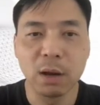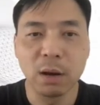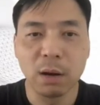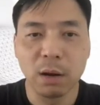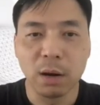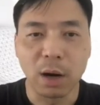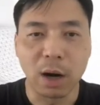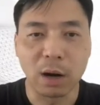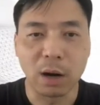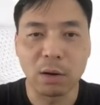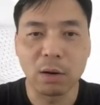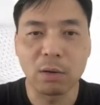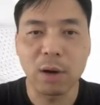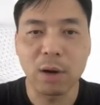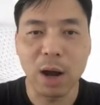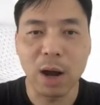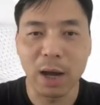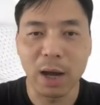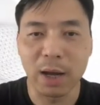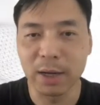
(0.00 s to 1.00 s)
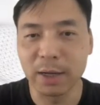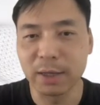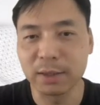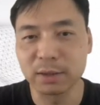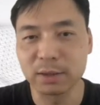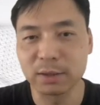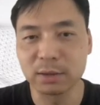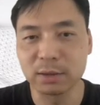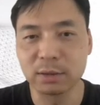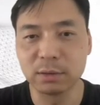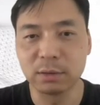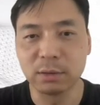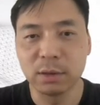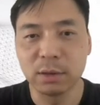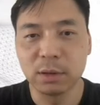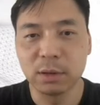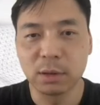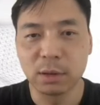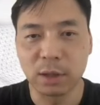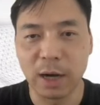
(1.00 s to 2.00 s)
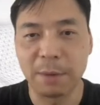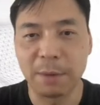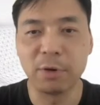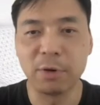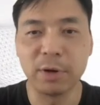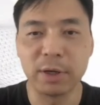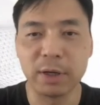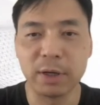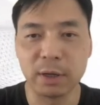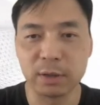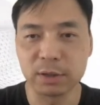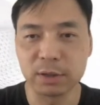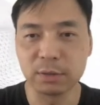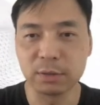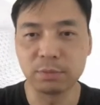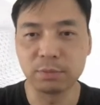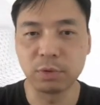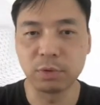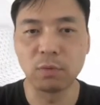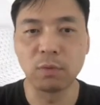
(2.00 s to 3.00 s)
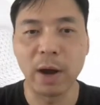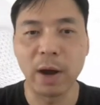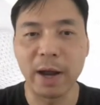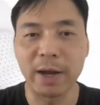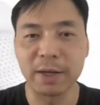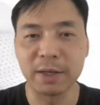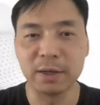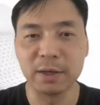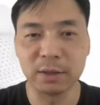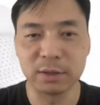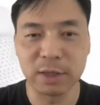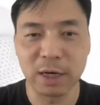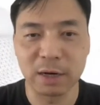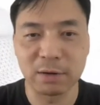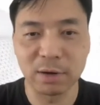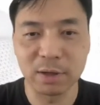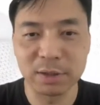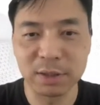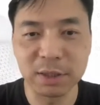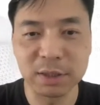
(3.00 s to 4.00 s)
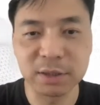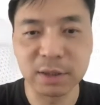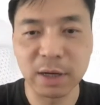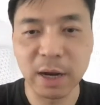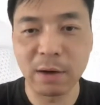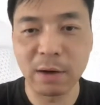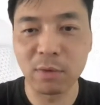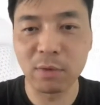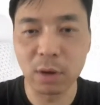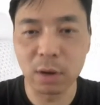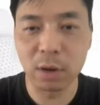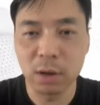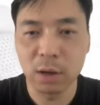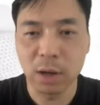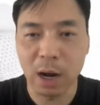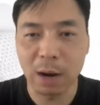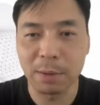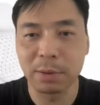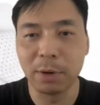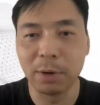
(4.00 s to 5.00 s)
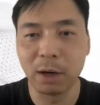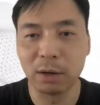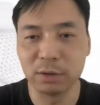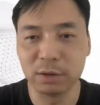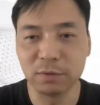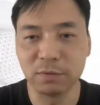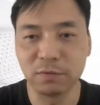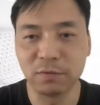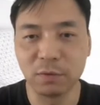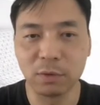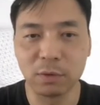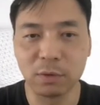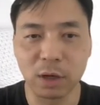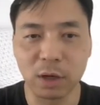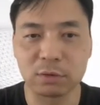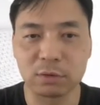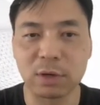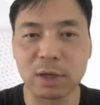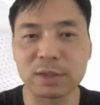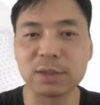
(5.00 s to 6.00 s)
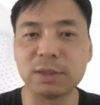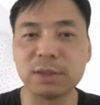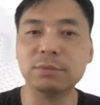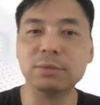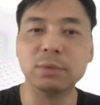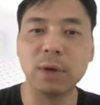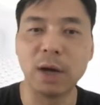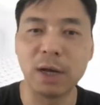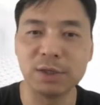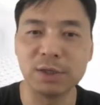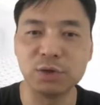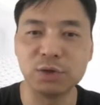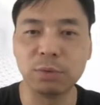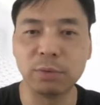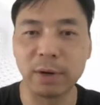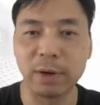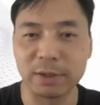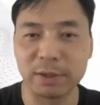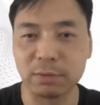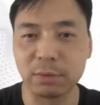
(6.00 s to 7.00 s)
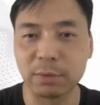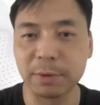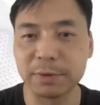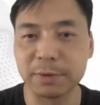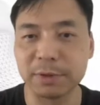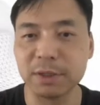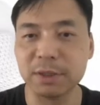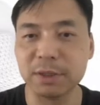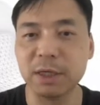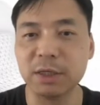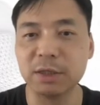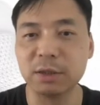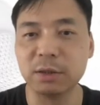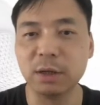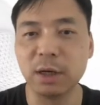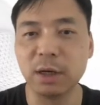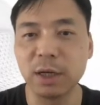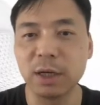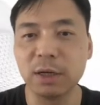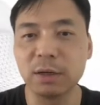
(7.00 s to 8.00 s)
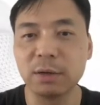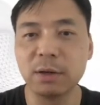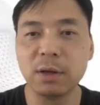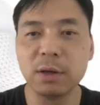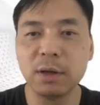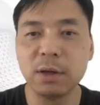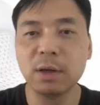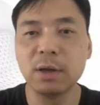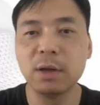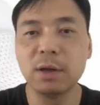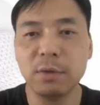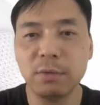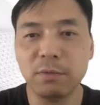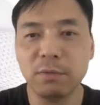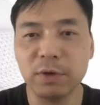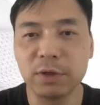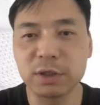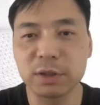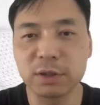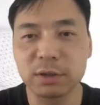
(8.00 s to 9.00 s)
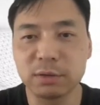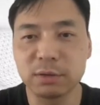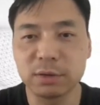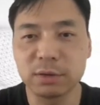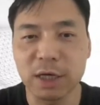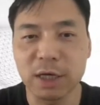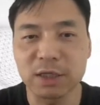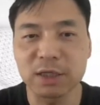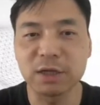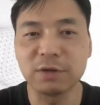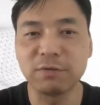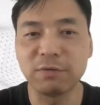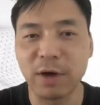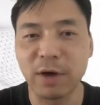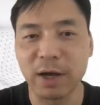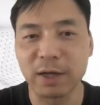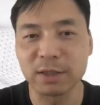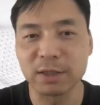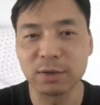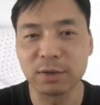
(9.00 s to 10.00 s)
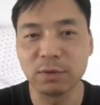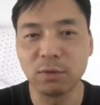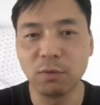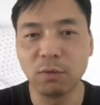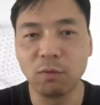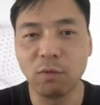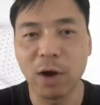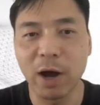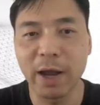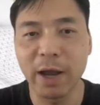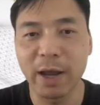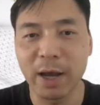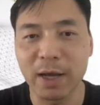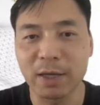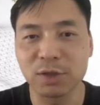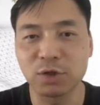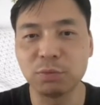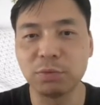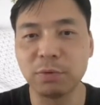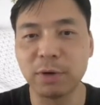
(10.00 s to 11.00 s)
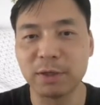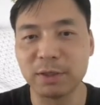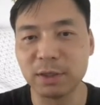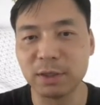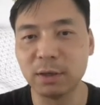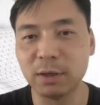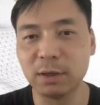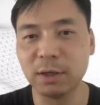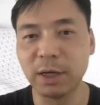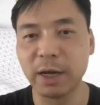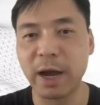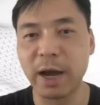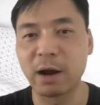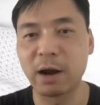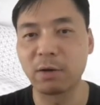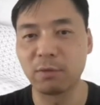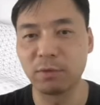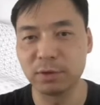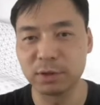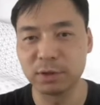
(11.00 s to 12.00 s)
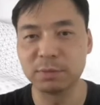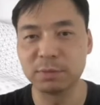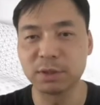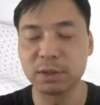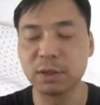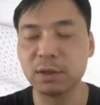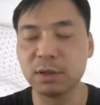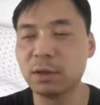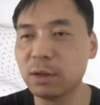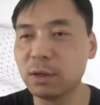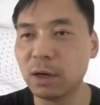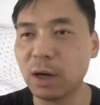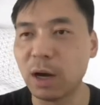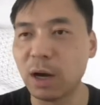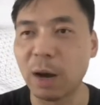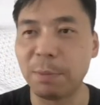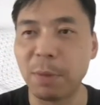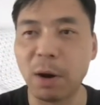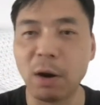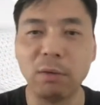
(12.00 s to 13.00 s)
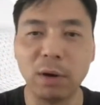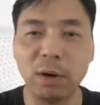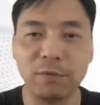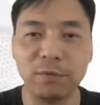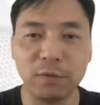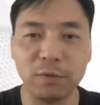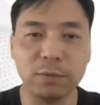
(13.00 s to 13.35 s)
Aurora and his collaborators provided a generalization upper bound for contrastable unsupervised representation learning, which justifies why unsupervised learning algorithms are powerful.